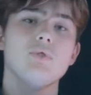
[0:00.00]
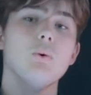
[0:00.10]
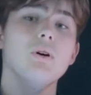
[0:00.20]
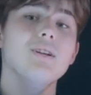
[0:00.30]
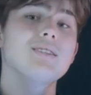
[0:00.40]
so
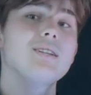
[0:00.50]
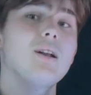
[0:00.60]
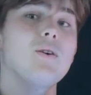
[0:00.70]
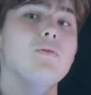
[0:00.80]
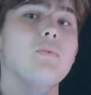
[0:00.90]
we're going to
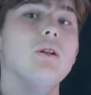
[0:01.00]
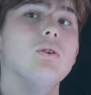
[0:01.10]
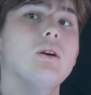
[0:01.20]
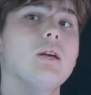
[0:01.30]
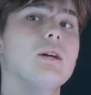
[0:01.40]
start off by
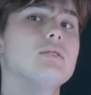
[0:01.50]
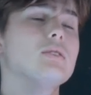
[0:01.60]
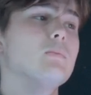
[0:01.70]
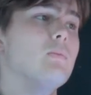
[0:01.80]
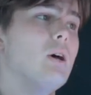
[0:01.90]
looking at
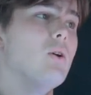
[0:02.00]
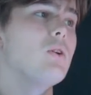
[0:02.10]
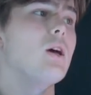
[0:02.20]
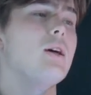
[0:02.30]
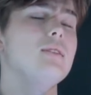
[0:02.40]
some
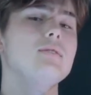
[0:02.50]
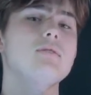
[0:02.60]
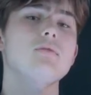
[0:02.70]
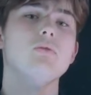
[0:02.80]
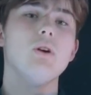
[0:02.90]

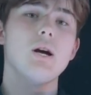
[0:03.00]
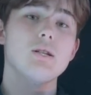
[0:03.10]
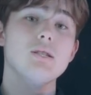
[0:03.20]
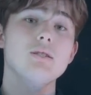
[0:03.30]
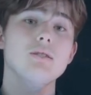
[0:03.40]
alkanes
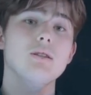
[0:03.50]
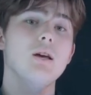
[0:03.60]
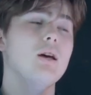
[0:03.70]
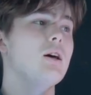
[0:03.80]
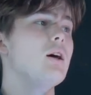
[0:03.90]
reactions.
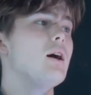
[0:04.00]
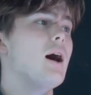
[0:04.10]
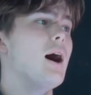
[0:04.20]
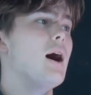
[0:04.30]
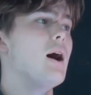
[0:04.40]

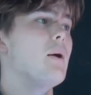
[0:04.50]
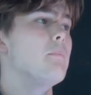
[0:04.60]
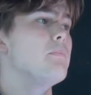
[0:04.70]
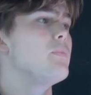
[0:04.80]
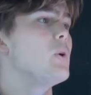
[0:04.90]

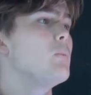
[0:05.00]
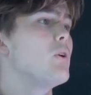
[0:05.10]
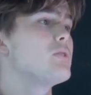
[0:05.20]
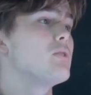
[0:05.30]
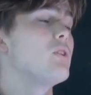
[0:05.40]
Most
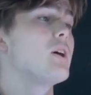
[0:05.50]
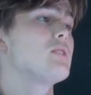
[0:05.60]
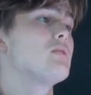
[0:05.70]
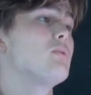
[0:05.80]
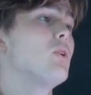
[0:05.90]
of the
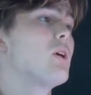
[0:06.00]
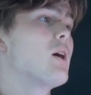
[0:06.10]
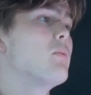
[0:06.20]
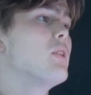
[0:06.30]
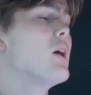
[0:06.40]
reactions we look
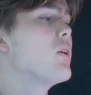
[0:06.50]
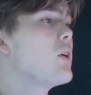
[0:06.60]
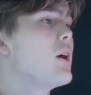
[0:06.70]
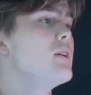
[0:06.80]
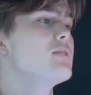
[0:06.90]
at with
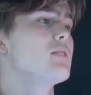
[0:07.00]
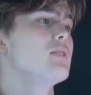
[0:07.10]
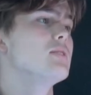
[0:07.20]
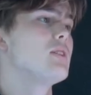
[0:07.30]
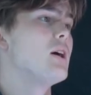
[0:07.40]
alkanes
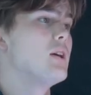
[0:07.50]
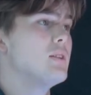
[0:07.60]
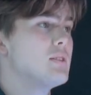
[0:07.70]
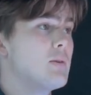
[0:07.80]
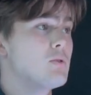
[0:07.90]
is a
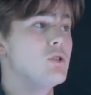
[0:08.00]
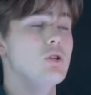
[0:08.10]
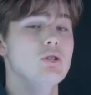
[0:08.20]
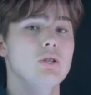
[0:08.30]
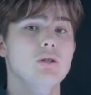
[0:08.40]

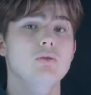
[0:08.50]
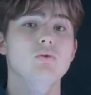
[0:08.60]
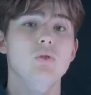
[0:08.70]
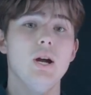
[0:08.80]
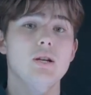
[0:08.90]
substitution
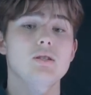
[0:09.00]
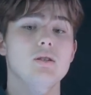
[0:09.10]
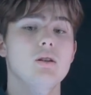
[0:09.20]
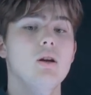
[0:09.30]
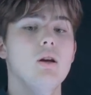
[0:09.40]
reaction.